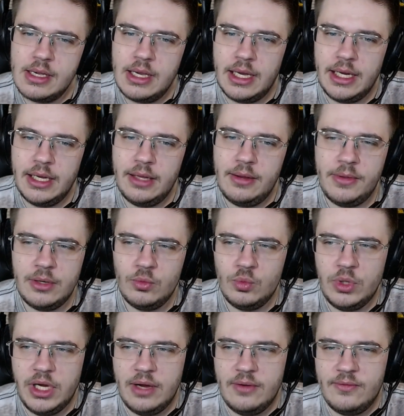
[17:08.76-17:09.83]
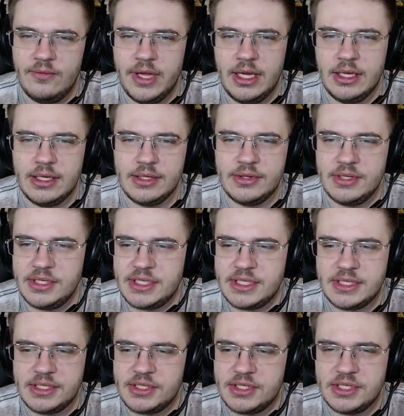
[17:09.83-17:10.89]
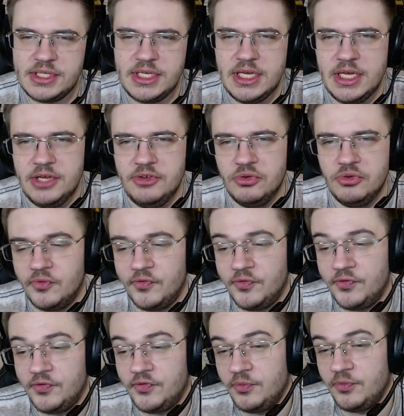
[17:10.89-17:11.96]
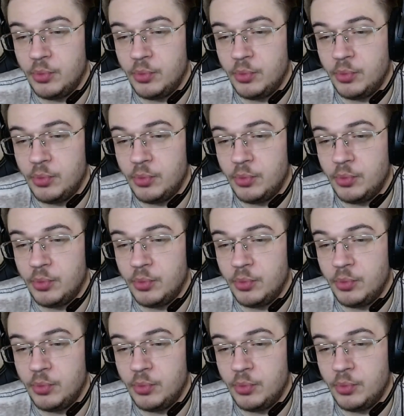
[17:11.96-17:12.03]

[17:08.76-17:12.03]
And then we have like this scene of